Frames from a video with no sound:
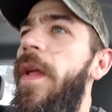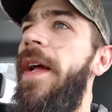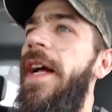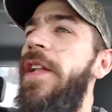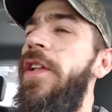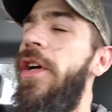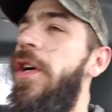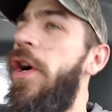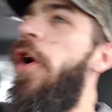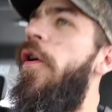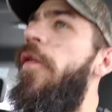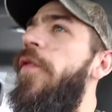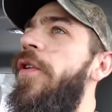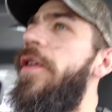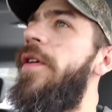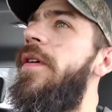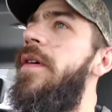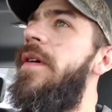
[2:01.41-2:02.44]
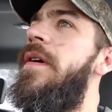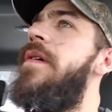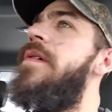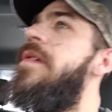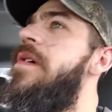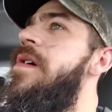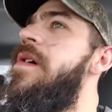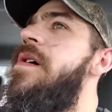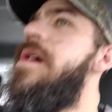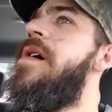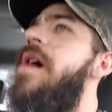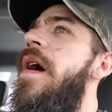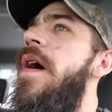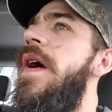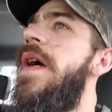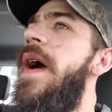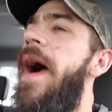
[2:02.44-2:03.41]
And I look over
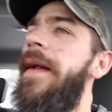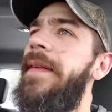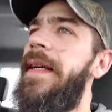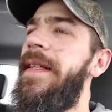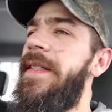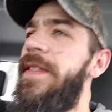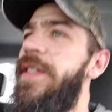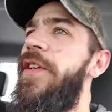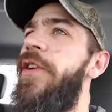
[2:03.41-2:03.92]
at like the